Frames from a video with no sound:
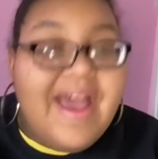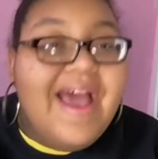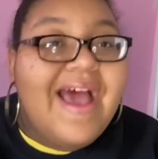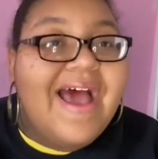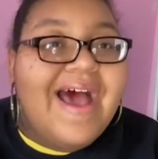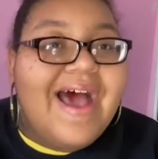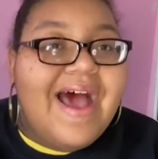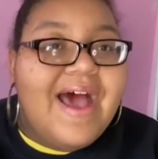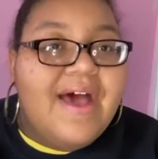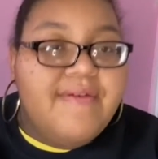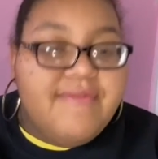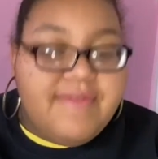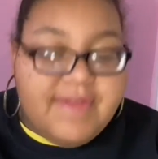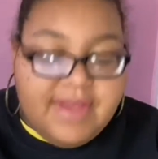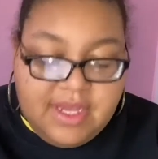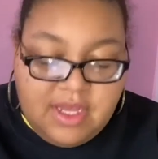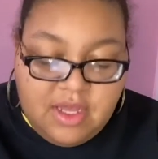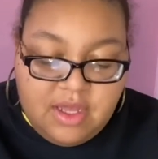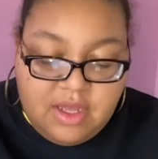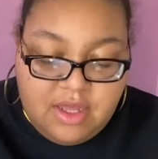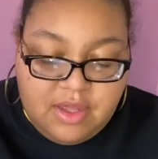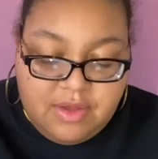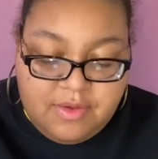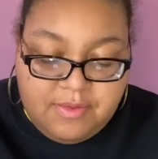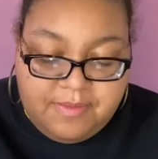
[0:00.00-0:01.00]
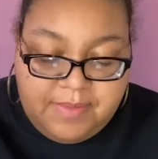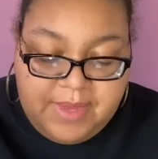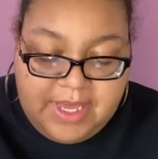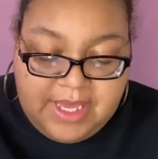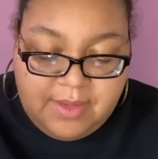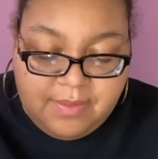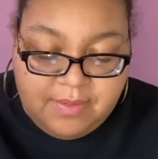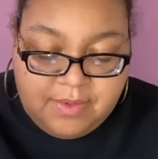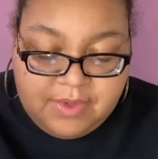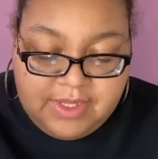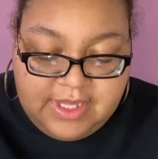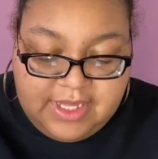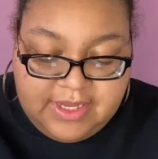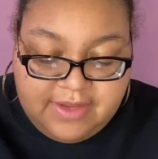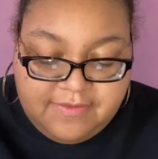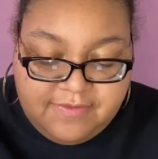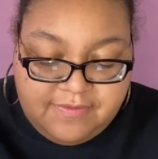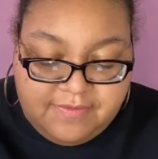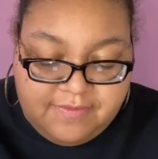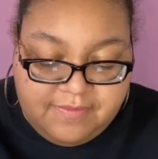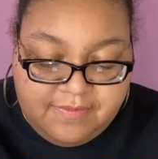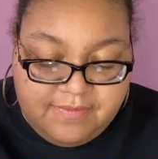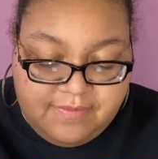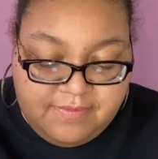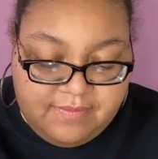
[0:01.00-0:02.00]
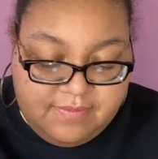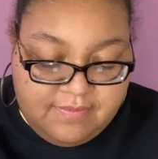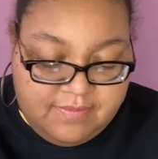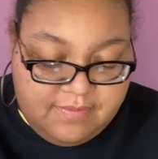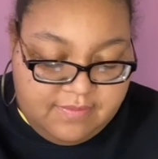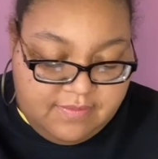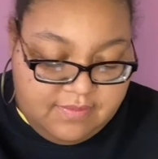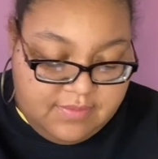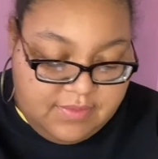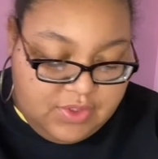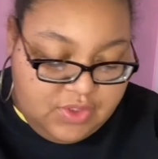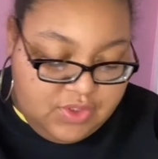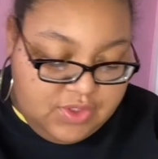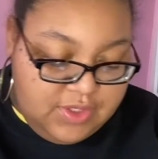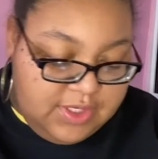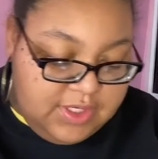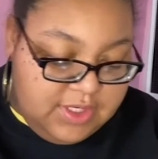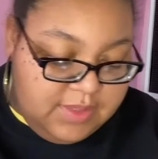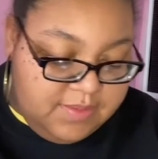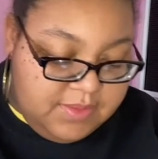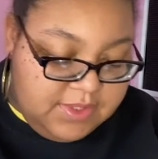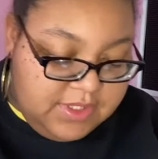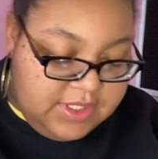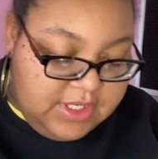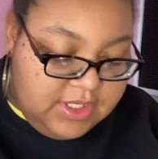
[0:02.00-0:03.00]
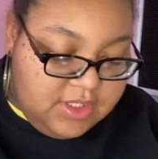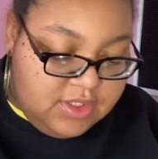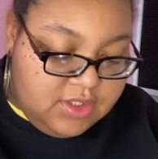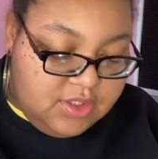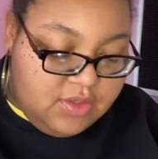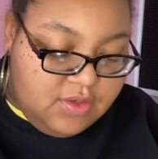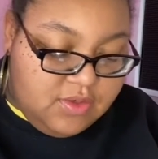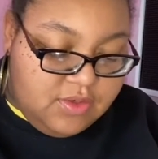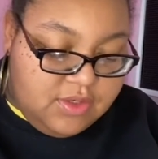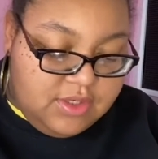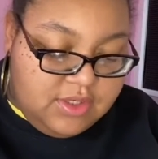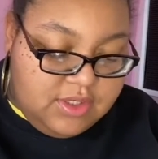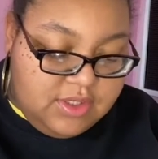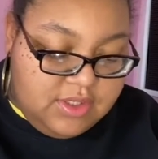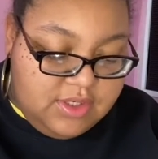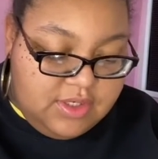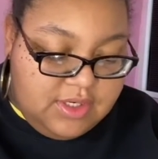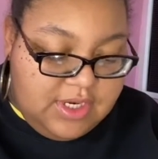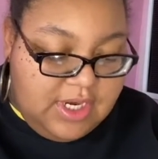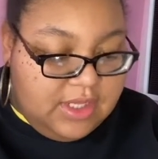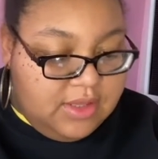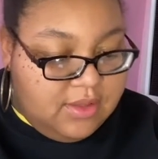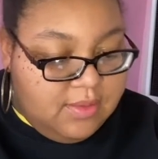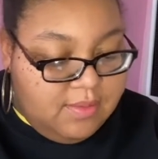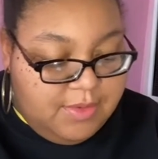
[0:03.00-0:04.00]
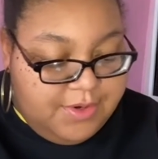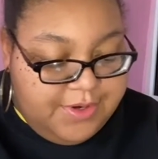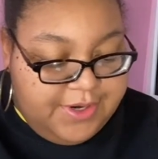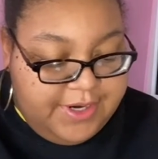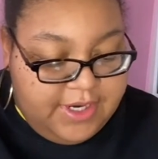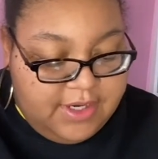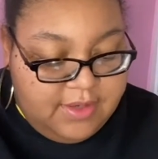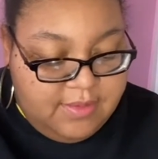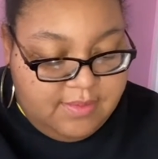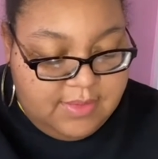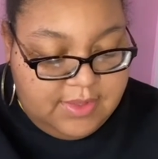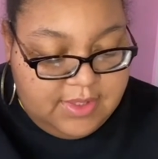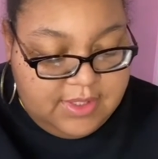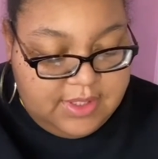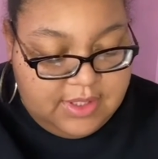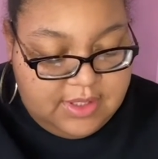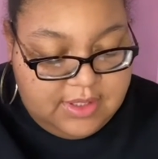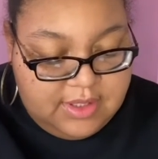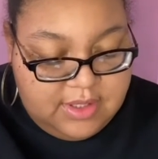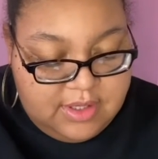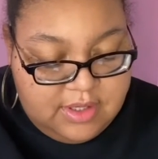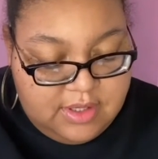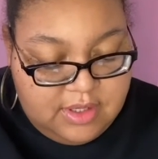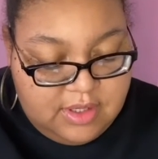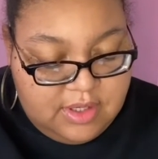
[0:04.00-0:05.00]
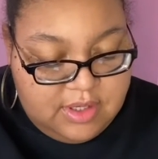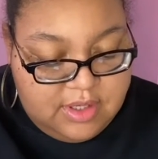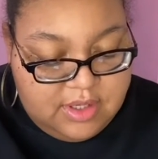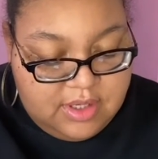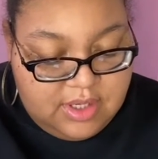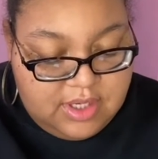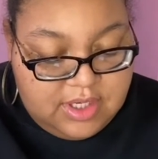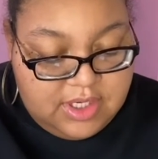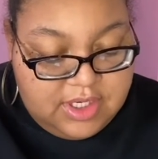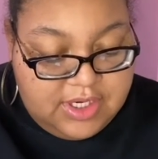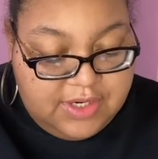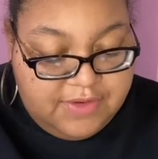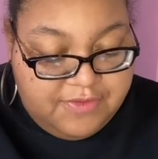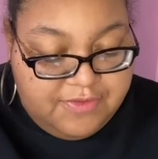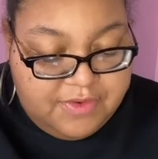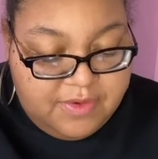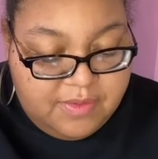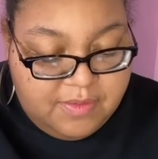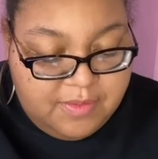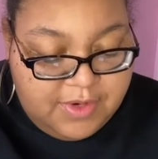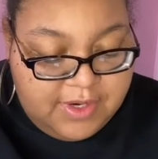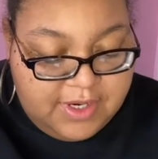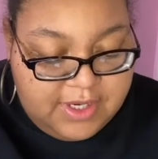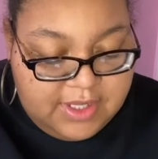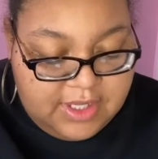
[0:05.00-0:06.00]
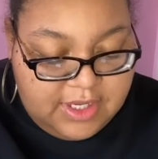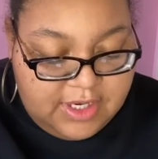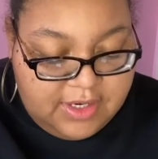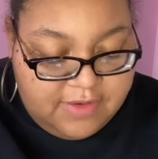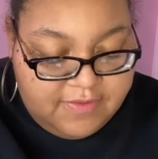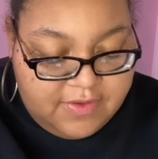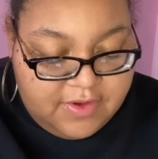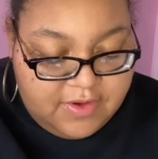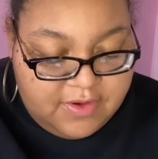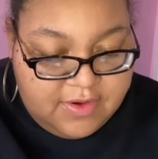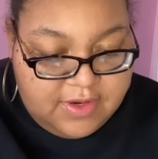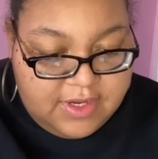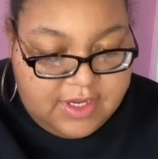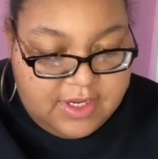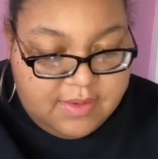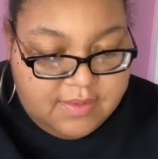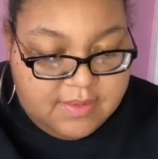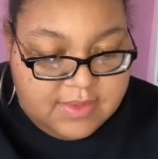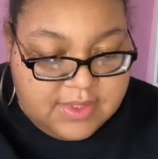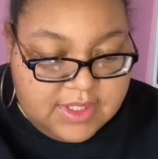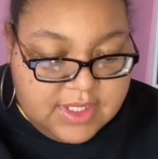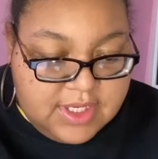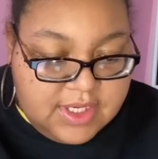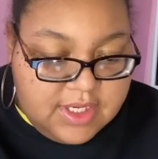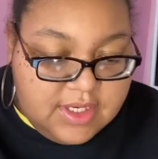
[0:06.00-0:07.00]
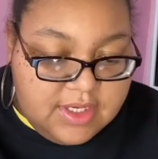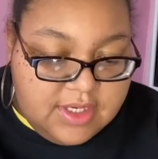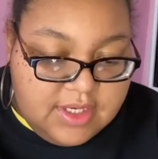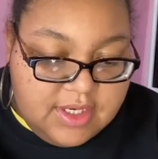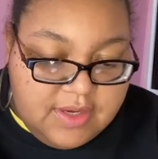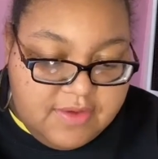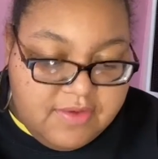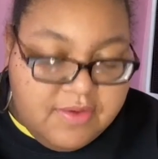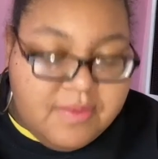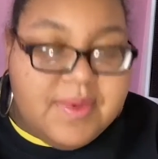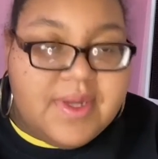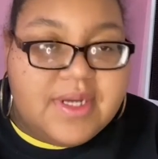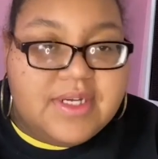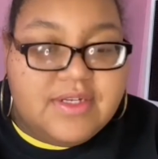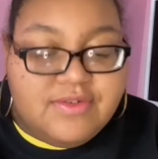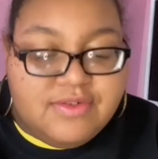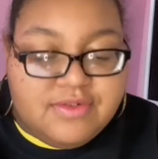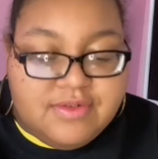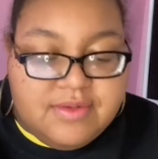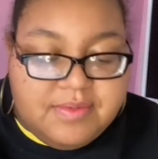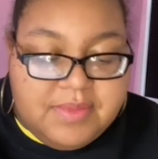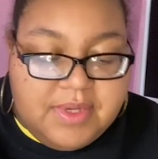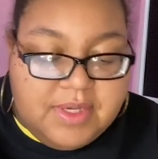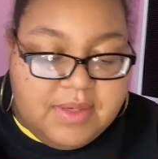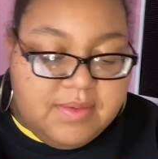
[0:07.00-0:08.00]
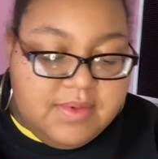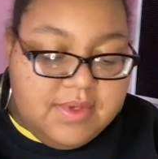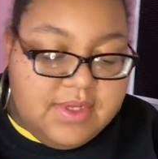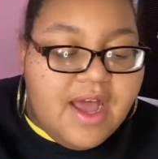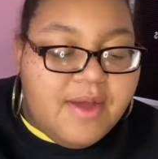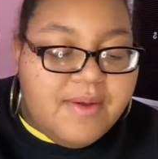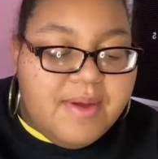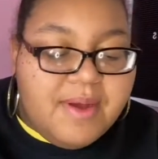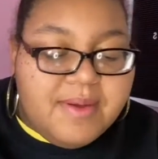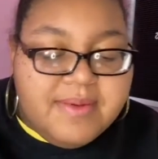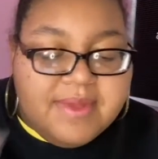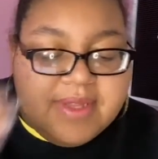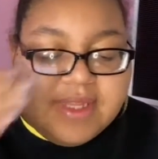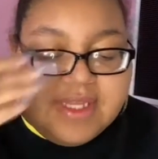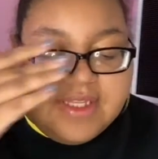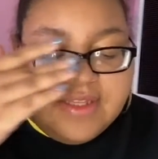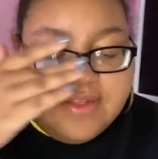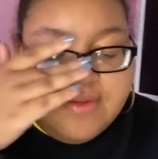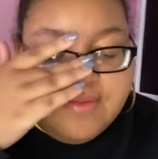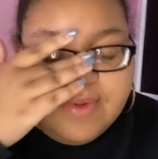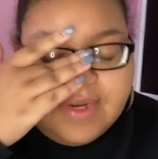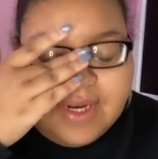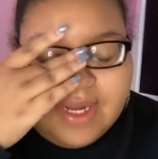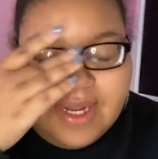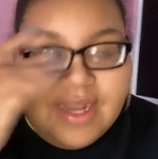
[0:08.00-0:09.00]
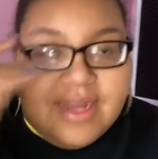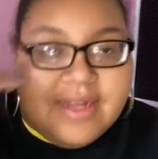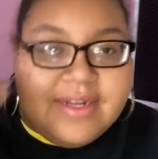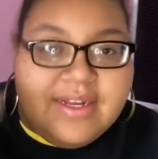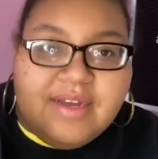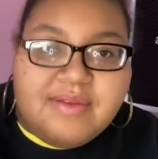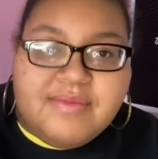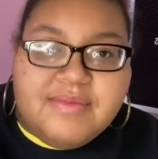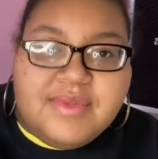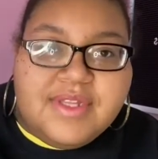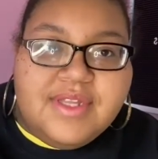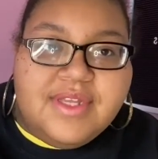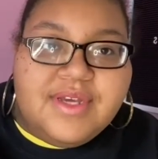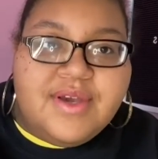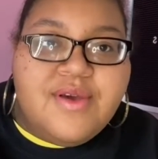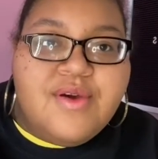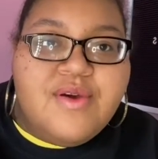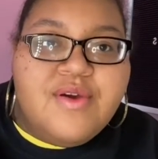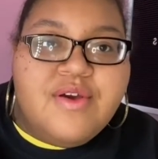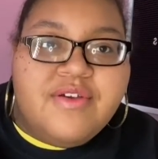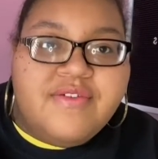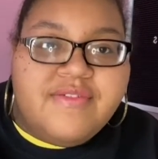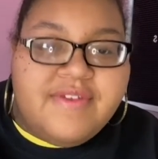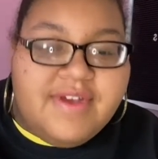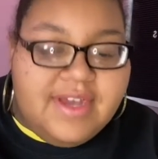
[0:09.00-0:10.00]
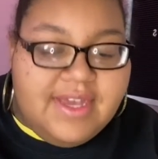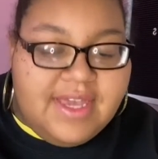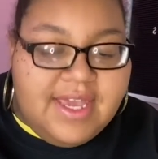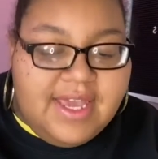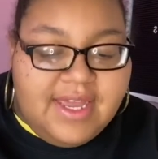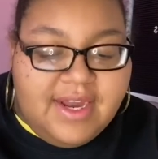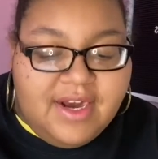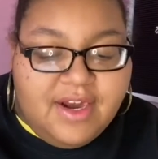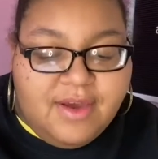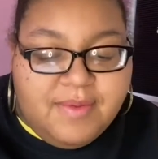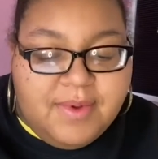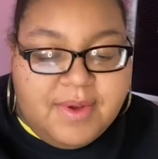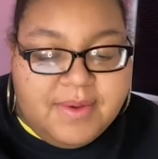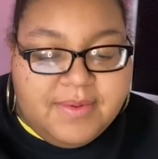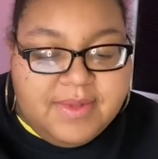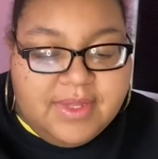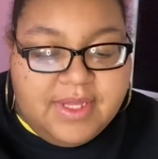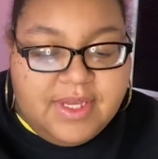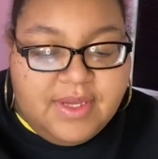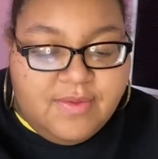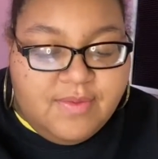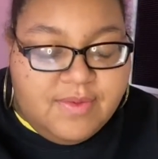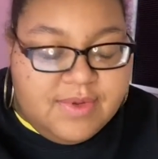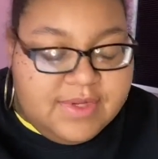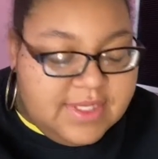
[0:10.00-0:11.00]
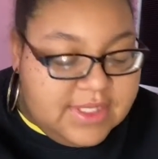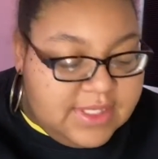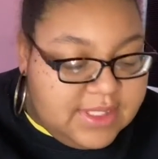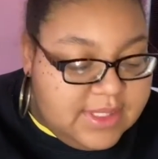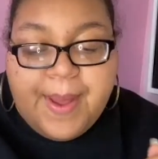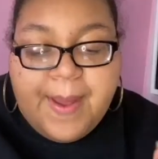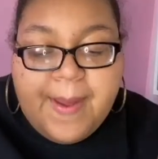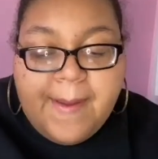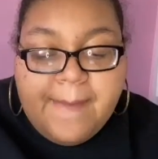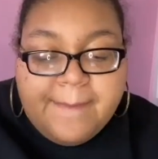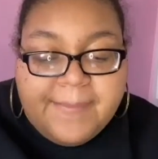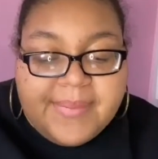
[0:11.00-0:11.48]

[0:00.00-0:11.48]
I have like a paper like screen protector on, not the brand, but a different brand that I found on Amazon. Everybody's using Paperlink. I'll probably link the one I got down below, or if I can't, I'll probably link one similar.